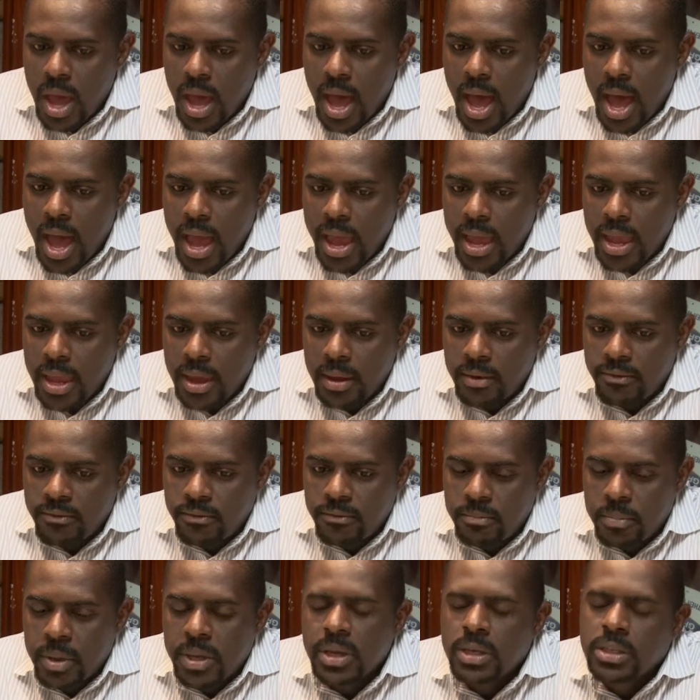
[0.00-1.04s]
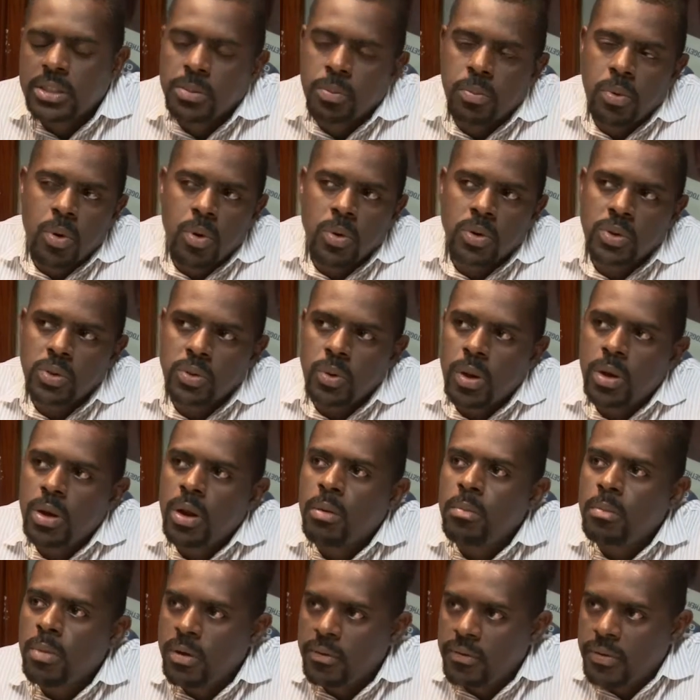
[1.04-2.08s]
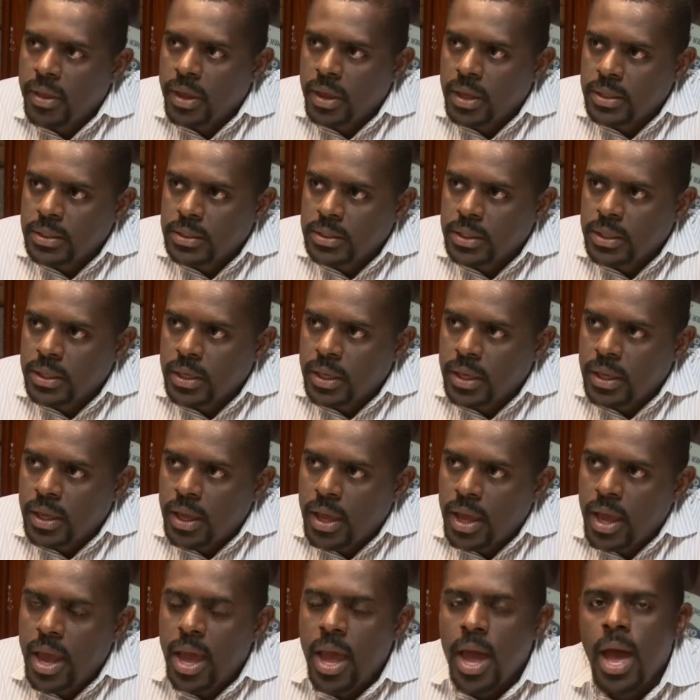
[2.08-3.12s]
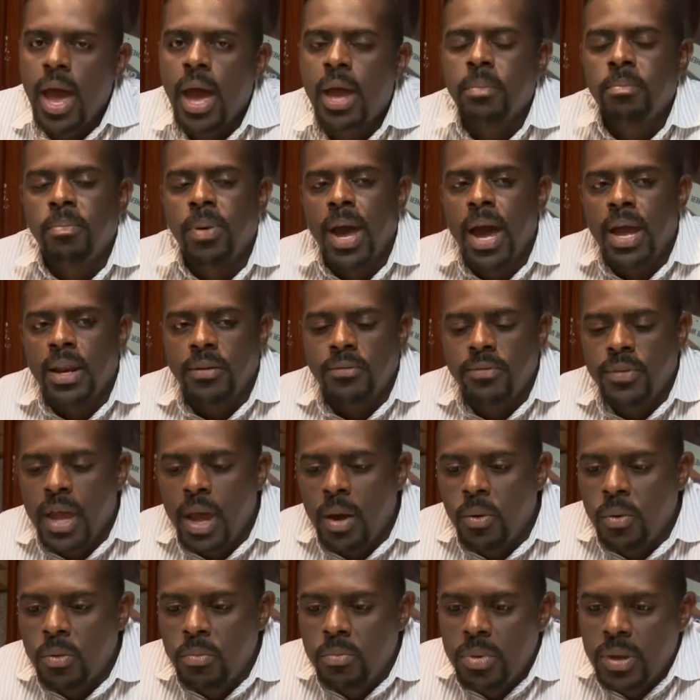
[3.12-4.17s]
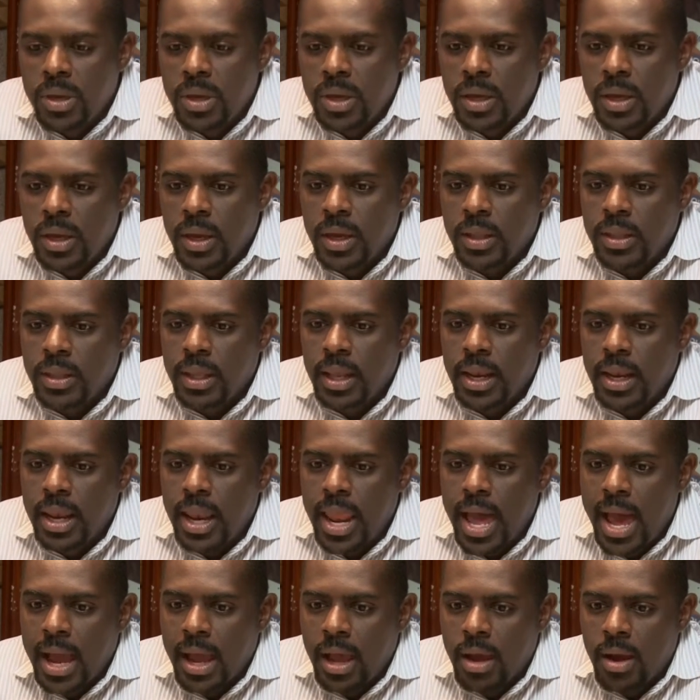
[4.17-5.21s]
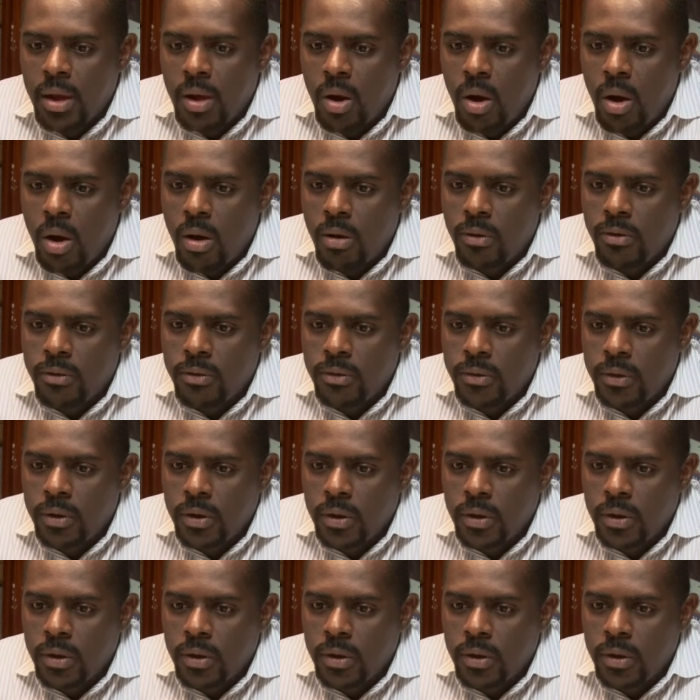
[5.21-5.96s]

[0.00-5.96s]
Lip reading: I've been exposed to a number of things, and part of that would be the lack of